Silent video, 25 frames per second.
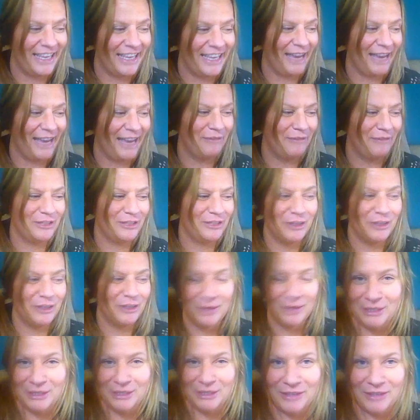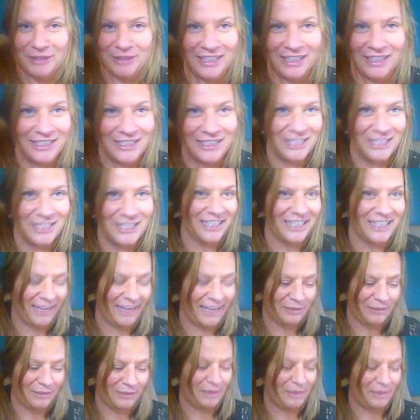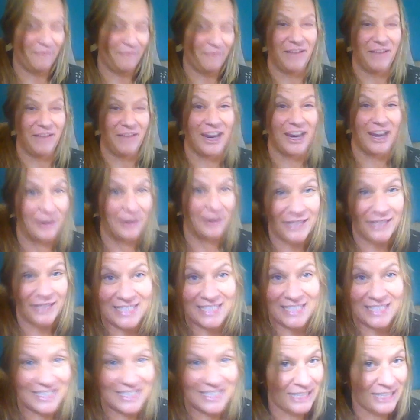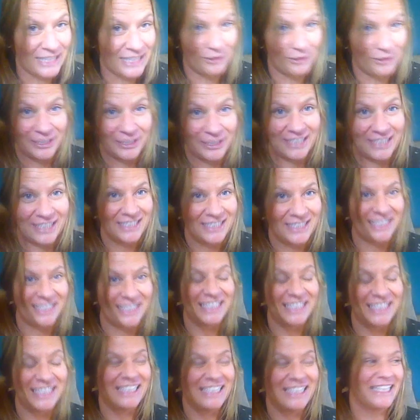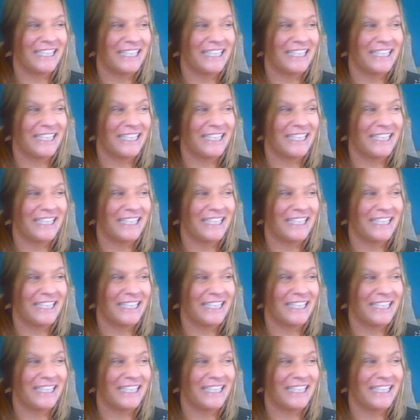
And they have to know astrology. They have to be very detail oriented.